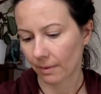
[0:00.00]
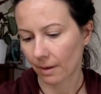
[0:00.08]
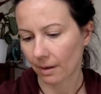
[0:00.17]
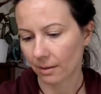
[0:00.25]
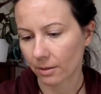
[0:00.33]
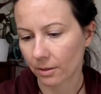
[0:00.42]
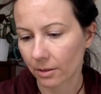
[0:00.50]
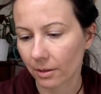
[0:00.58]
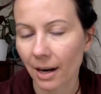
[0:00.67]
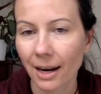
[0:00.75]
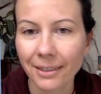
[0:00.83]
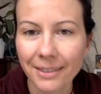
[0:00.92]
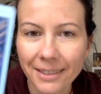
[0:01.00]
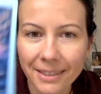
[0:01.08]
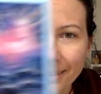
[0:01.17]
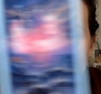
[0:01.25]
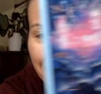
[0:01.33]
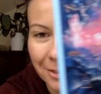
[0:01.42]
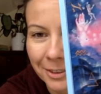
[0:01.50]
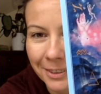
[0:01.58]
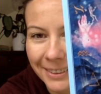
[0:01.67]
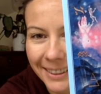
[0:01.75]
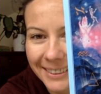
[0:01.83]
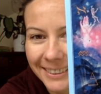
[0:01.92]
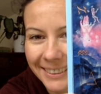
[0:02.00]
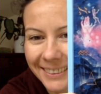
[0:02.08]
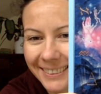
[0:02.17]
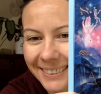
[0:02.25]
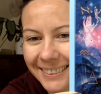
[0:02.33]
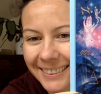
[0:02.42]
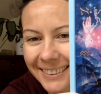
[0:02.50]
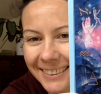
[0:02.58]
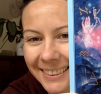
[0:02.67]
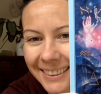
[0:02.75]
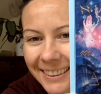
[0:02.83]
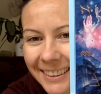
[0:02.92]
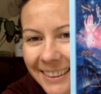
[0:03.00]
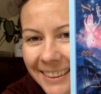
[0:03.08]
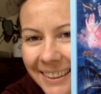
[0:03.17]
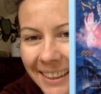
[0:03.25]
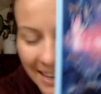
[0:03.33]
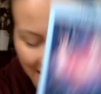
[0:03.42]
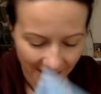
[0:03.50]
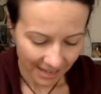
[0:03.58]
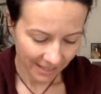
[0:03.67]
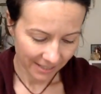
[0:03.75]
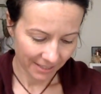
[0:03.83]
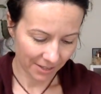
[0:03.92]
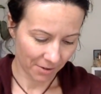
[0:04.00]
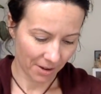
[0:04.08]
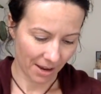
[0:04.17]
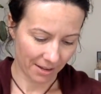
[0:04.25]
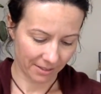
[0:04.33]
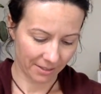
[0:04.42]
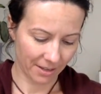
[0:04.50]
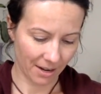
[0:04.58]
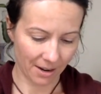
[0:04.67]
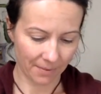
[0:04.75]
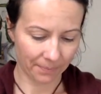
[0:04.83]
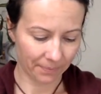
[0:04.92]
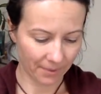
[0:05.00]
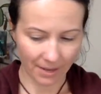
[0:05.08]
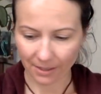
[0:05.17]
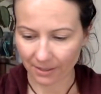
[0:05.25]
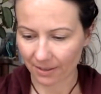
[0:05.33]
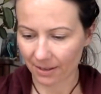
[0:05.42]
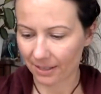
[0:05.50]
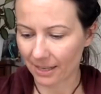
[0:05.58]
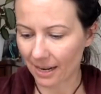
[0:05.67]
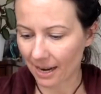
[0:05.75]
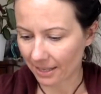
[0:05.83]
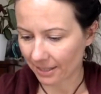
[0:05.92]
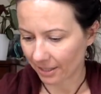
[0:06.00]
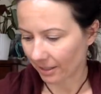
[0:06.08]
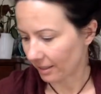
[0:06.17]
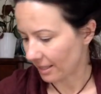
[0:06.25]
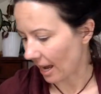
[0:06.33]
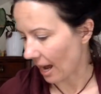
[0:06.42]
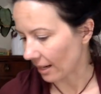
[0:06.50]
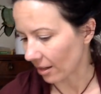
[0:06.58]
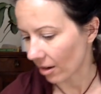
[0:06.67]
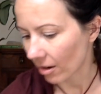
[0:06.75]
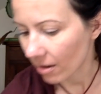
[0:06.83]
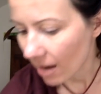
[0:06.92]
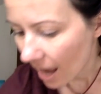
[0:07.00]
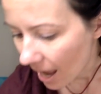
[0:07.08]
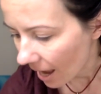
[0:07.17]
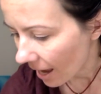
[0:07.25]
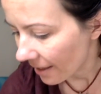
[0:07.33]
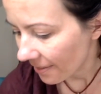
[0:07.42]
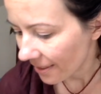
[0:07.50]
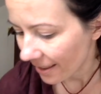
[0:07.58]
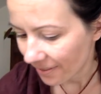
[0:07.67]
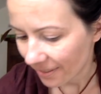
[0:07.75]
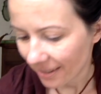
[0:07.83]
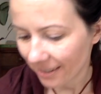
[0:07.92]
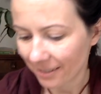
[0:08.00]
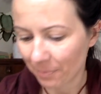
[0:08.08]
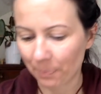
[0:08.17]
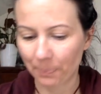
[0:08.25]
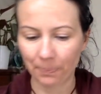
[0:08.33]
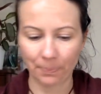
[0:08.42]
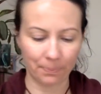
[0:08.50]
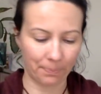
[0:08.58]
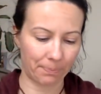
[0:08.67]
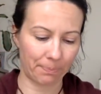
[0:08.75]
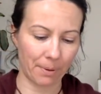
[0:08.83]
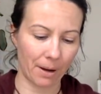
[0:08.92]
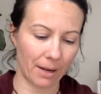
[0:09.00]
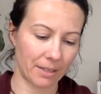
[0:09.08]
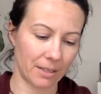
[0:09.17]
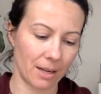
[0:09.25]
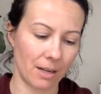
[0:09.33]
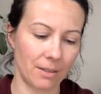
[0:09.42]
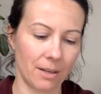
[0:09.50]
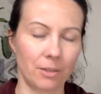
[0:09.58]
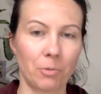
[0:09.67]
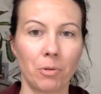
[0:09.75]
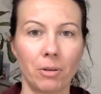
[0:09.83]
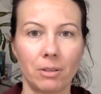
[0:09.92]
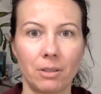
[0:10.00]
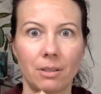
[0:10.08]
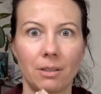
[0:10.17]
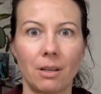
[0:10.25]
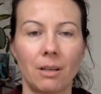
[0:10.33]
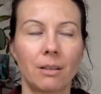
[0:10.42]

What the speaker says: and Uranus is the Fool. That's cool. So yes, that's the Celestial Tarot. And then this parcel, that was